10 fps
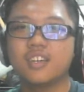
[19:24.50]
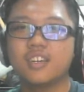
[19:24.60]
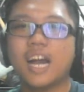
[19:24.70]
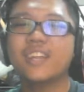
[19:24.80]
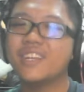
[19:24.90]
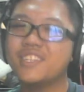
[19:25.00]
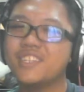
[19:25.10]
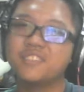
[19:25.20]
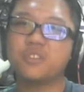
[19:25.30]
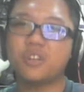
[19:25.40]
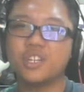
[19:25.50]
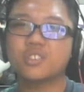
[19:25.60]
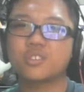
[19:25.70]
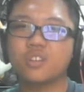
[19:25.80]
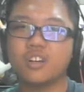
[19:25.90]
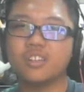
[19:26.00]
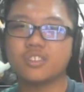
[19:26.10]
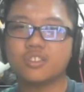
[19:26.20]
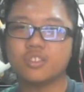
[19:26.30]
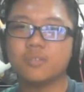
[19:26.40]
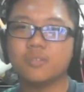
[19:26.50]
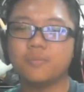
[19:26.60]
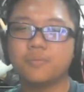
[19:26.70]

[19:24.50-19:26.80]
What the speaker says: I think his sword is calling to him.